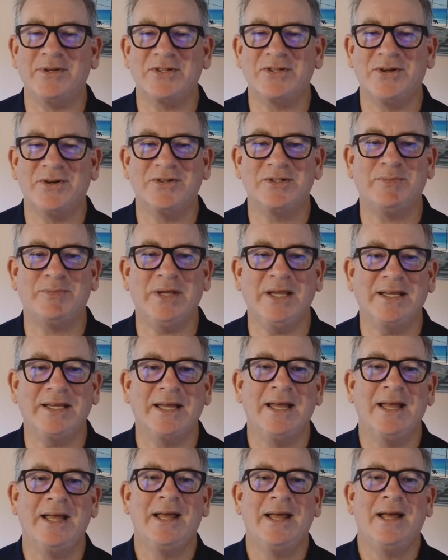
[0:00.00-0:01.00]
so to speak,
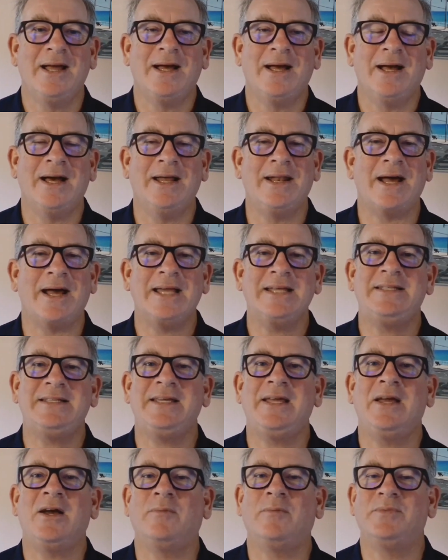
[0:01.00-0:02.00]
an IT
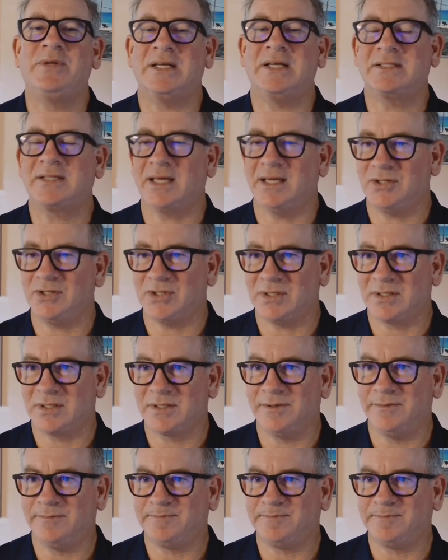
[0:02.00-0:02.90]
help desk agent.